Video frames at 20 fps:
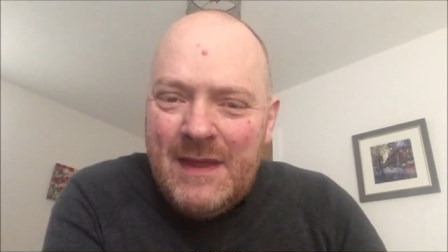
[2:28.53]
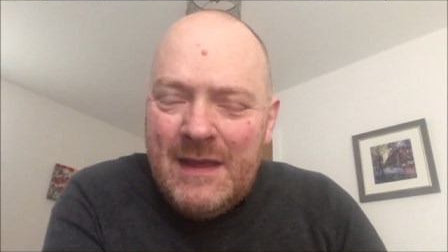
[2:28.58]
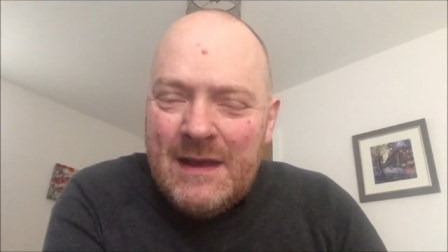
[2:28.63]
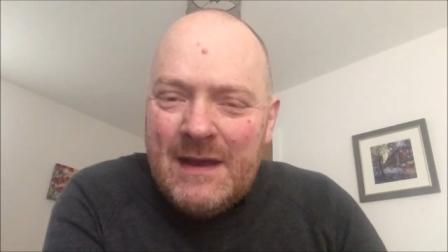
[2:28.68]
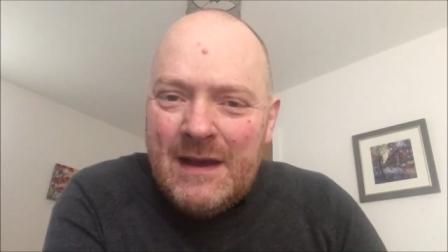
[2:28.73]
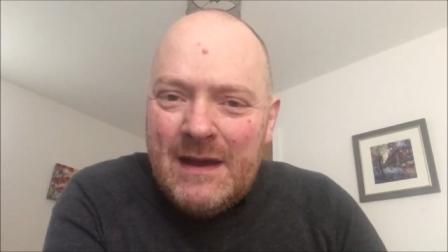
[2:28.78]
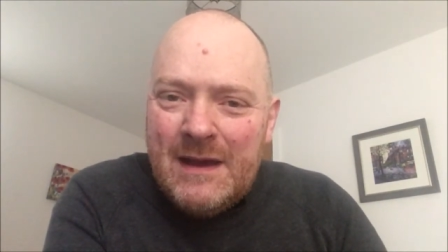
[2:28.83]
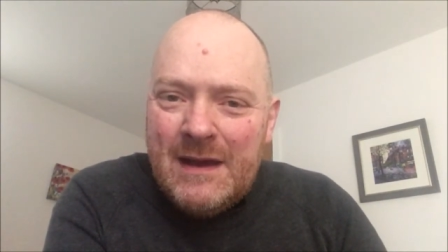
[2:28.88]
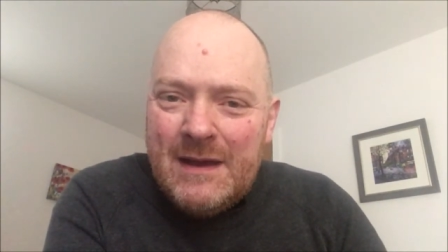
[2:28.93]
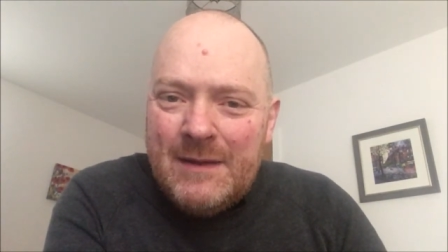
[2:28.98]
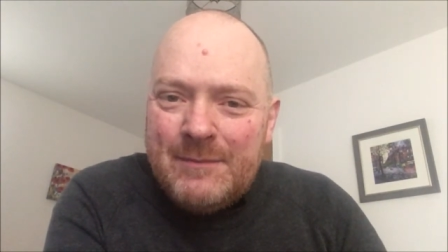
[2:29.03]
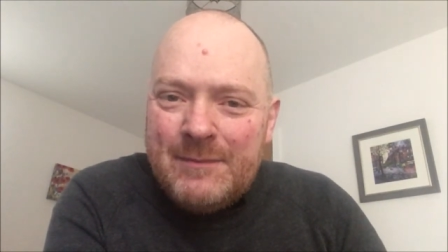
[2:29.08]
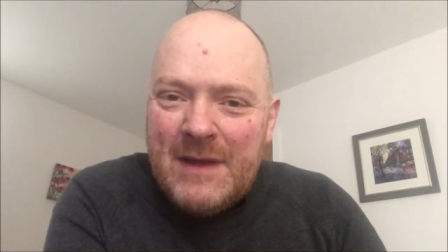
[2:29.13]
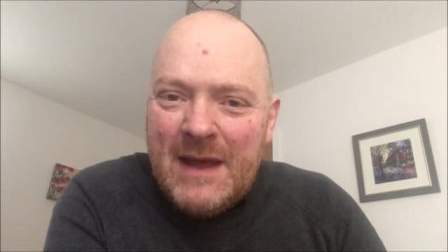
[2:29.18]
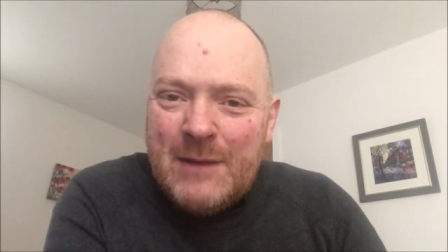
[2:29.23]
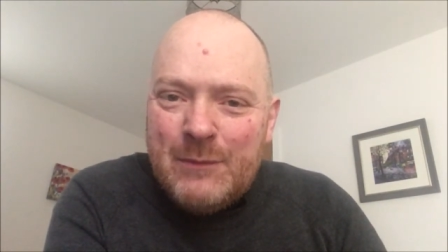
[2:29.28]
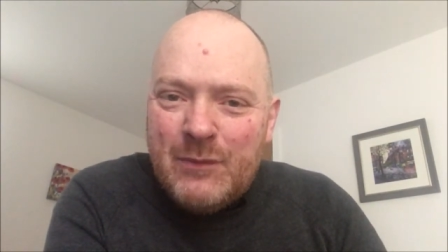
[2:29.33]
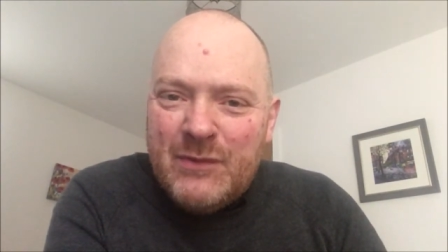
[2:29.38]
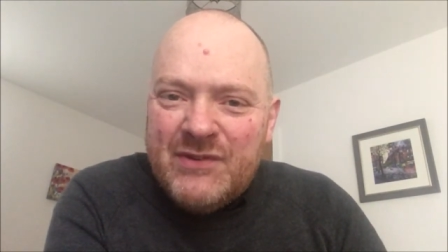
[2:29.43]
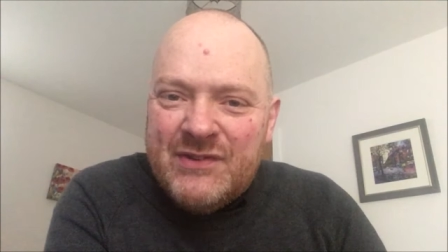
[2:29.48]

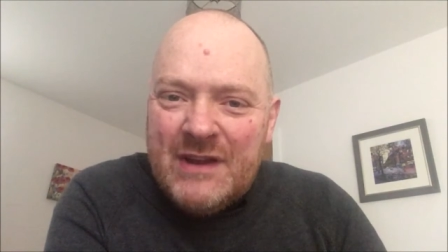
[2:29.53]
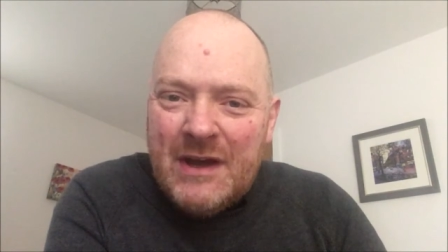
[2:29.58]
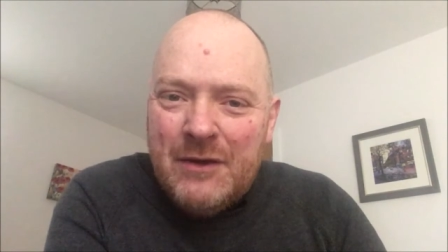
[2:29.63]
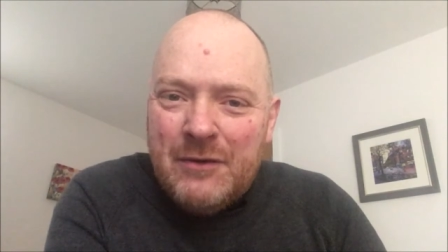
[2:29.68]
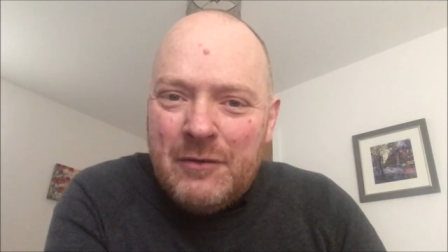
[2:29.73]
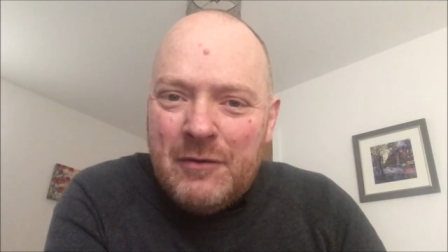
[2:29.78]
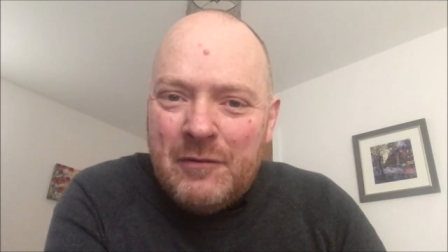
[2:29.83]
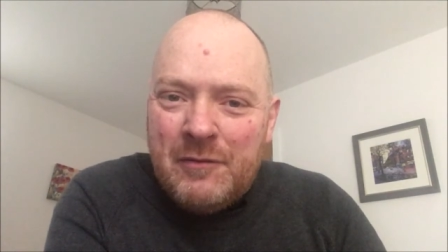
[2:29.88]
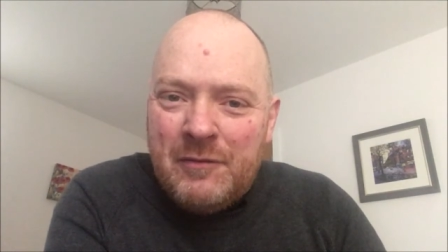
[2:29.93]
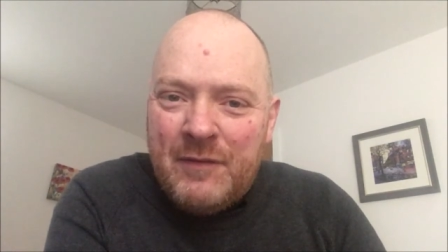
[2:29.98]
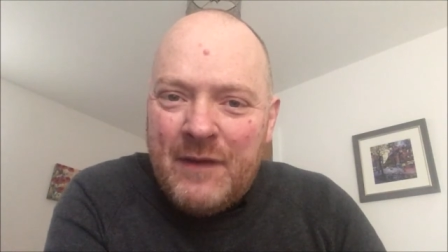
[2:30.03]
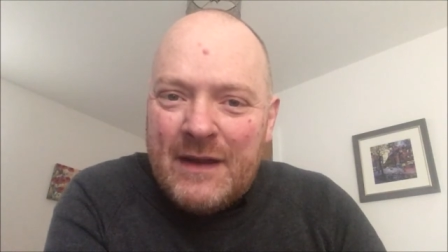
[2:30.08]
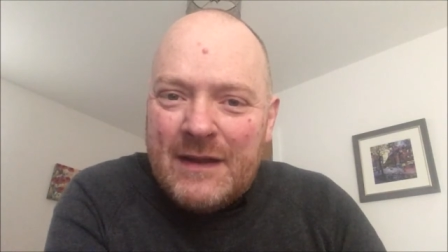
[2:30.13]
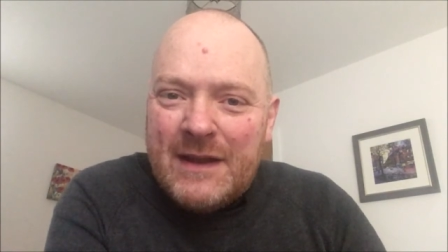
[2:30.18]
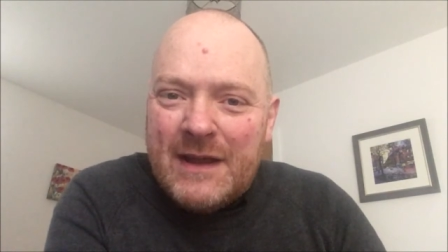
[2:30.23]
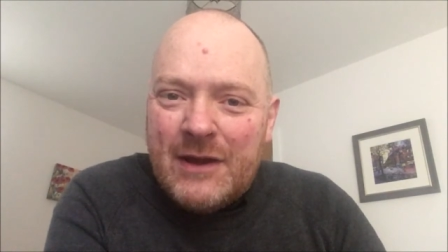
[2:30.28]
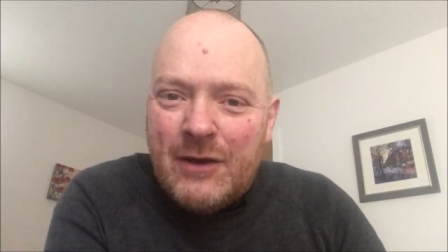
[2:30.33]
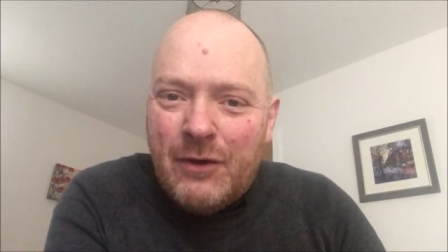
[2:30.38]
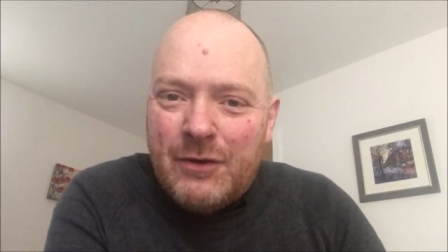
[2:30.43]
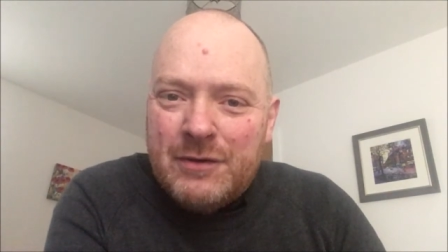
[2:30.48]
It was now
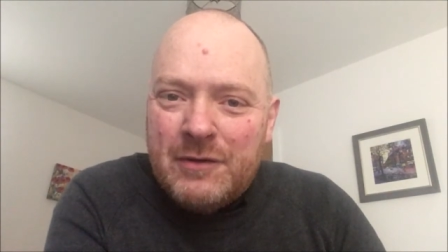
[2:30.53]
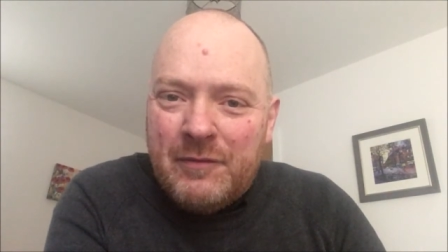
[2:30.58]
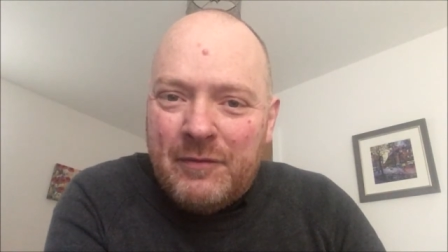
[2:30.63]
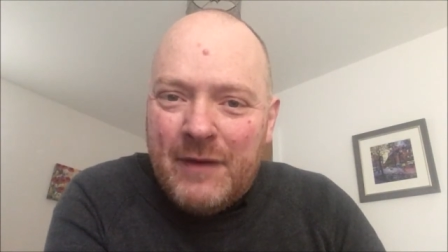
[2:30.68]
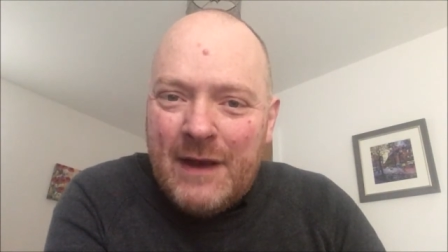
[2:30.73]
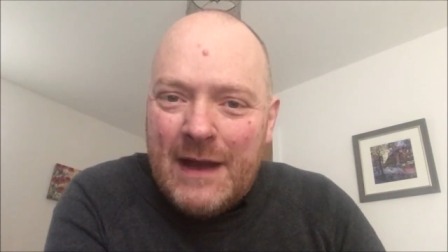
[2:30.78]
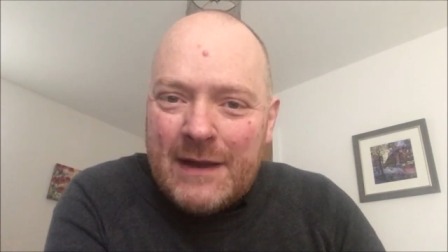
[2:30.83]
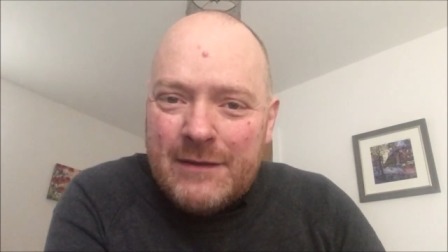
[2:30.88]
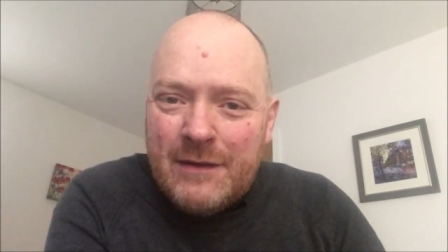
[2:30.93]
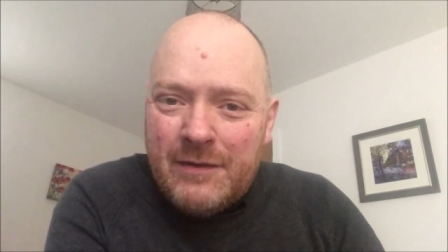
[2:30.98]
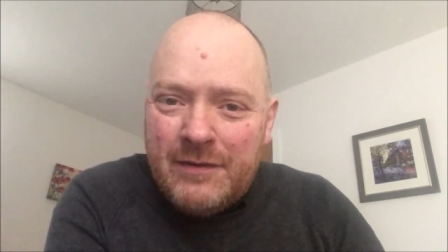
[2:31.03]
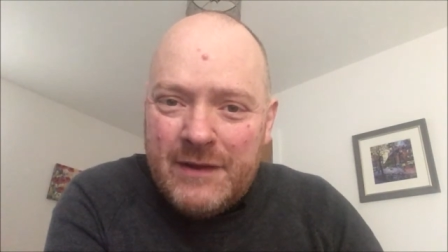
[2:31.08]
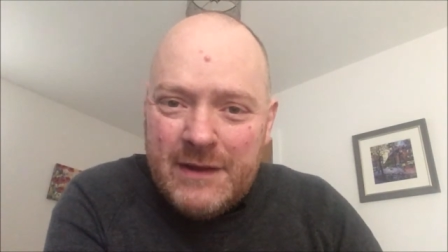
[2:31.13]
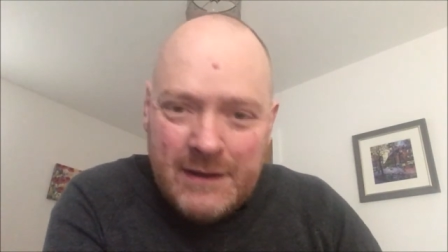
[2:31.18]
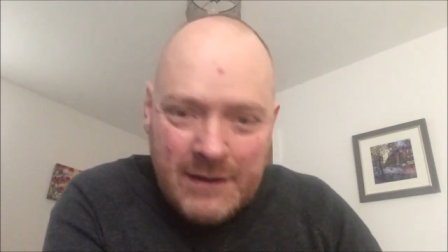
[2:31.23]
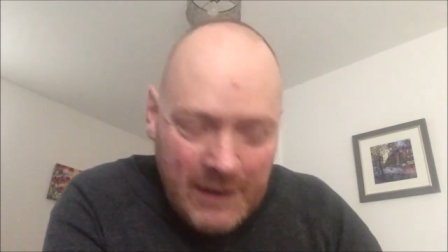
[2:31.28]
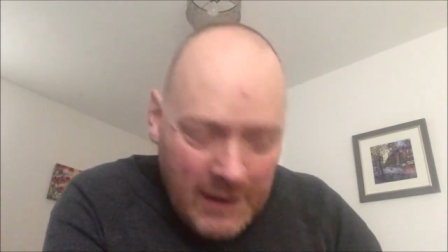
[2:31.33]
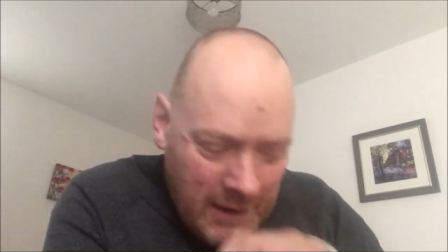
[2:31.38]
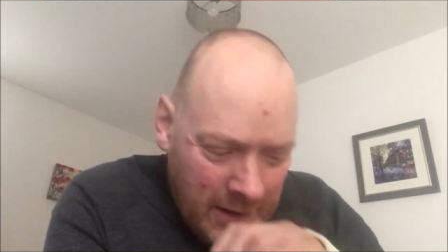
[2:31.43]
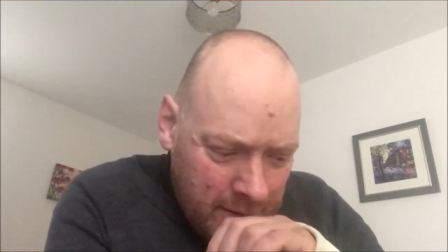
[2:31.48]
failing on the fact that
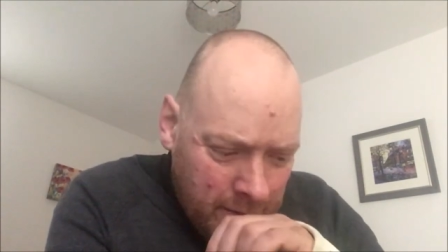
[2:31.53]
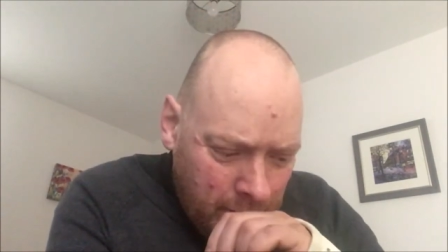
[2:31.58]
the,